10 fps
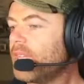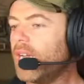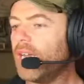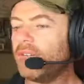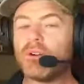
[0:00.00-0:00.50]

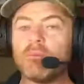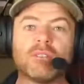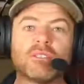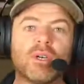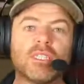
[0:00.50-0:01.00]
from
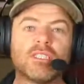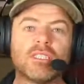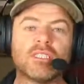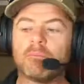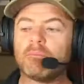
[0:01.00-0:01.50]
those
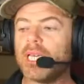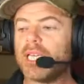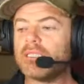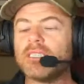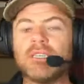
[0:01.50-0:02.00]
questions I
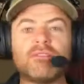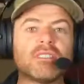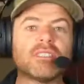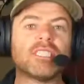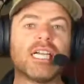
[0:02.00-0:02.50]
picked
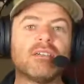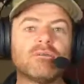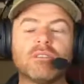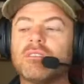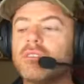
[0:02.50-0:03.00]
different
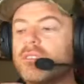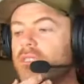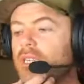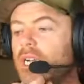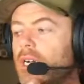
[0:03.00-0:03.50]
sounds,
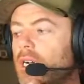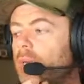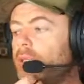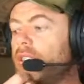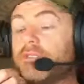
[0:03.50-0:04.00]

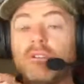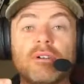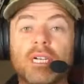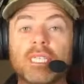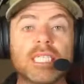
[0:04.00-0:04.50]
and we just throw
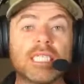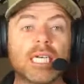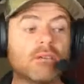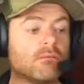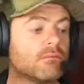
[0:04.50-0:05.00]
an idea
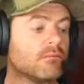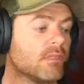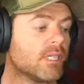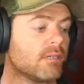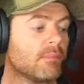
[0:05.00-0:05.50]
down.
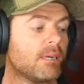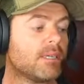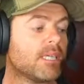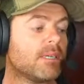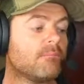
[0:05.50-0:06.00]
It might
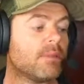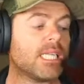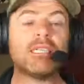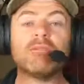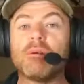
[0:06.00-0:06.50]
be
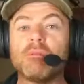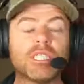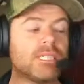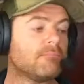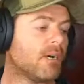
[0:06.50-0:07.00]
complete
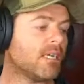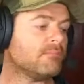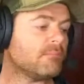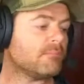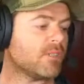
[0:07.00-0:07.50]
rubbish, it might
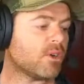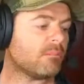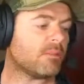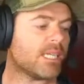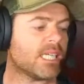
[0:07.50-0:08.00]

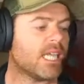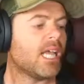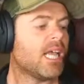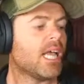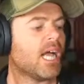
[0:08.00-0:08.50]
not be.
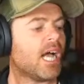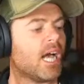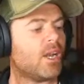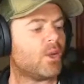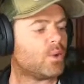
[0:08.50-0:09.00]

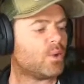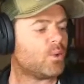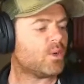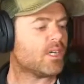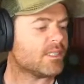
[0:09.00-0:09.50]

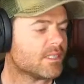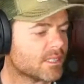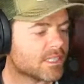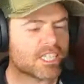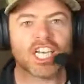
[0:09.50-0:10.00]
Hello,
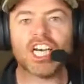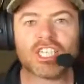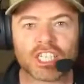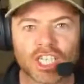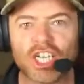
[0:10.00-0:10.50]

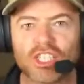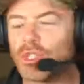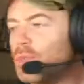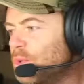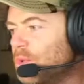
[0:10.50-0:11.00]

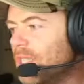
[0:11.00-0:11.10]
Kurtu,